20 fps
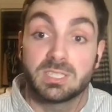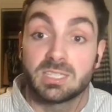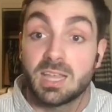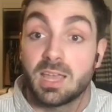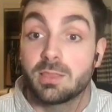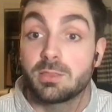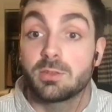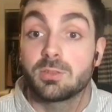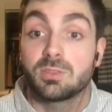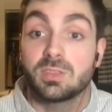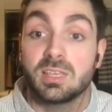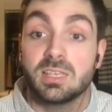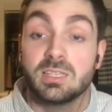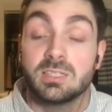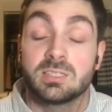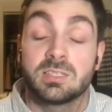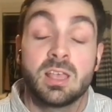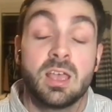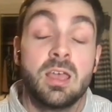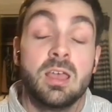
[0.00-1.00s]
together
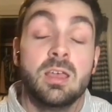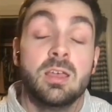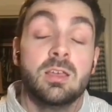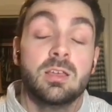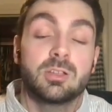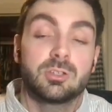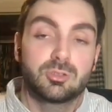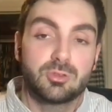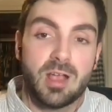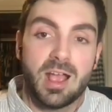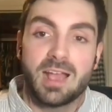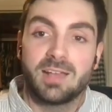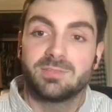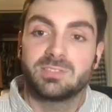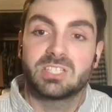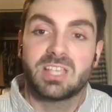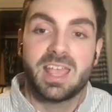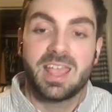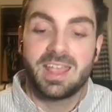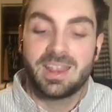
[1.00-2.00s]
these
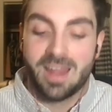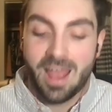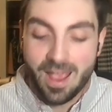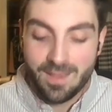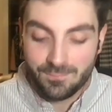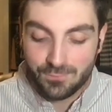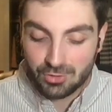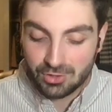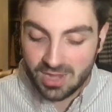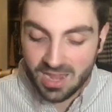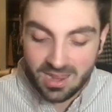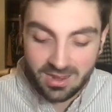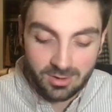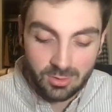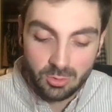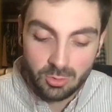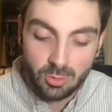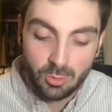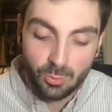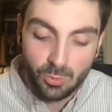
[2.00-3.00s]
drives, and I forget
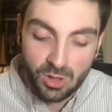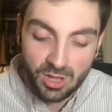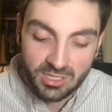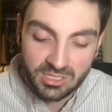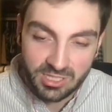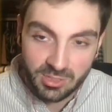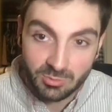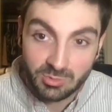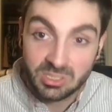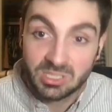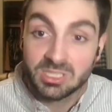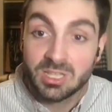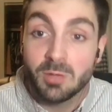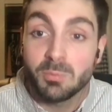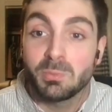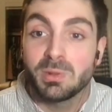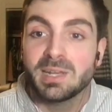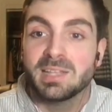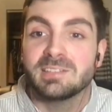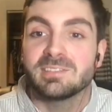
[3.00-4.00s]
who it was. It was
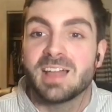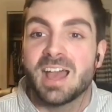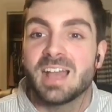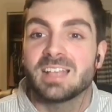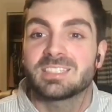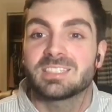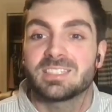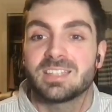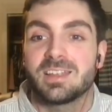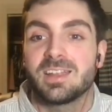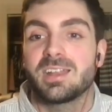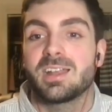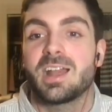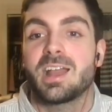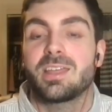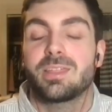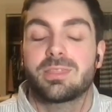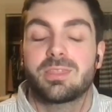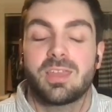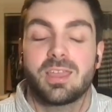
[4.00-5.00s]
somebody last night,
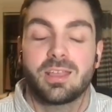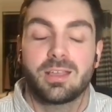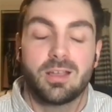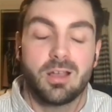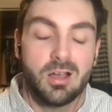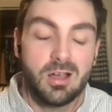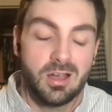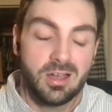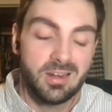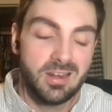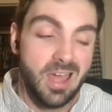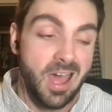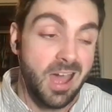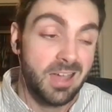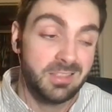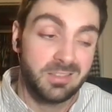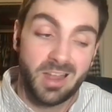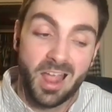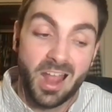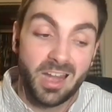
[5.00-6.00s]
I think, on
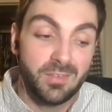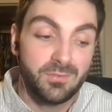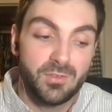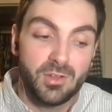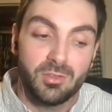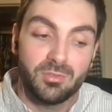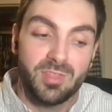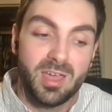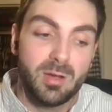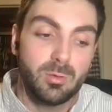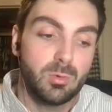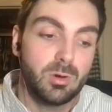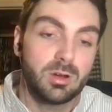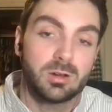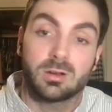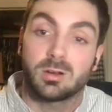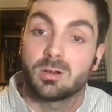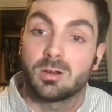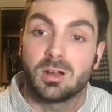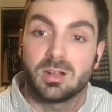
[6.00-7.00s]
either NFL
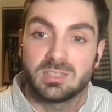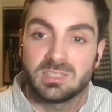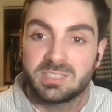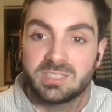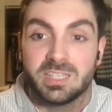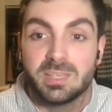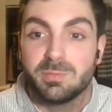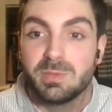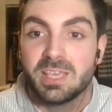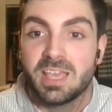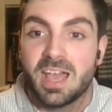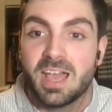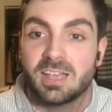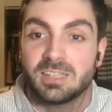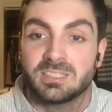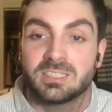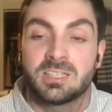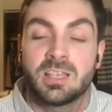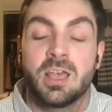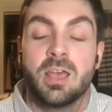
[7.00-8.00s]
Network or on
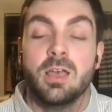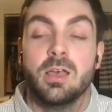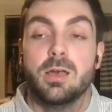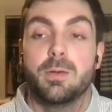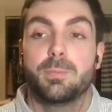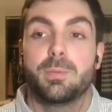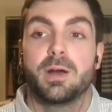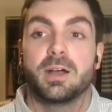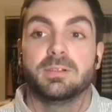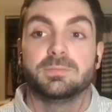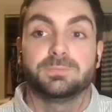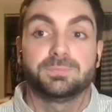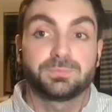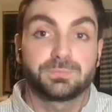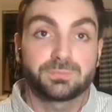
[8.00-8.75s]
CBS, but